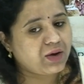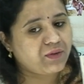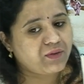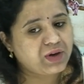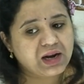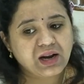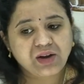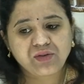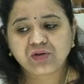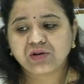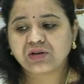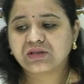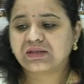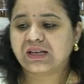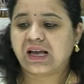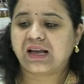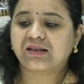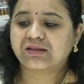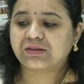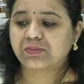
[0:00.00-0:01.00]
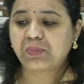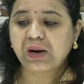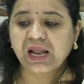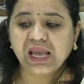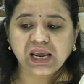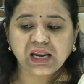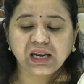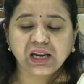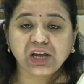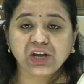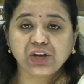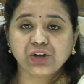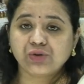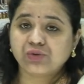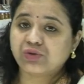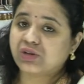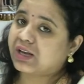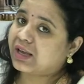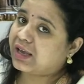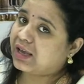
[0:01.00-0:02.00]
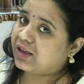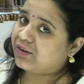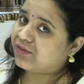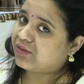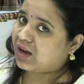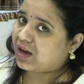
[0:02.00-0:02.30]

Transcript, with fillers: When I was explaining you the cave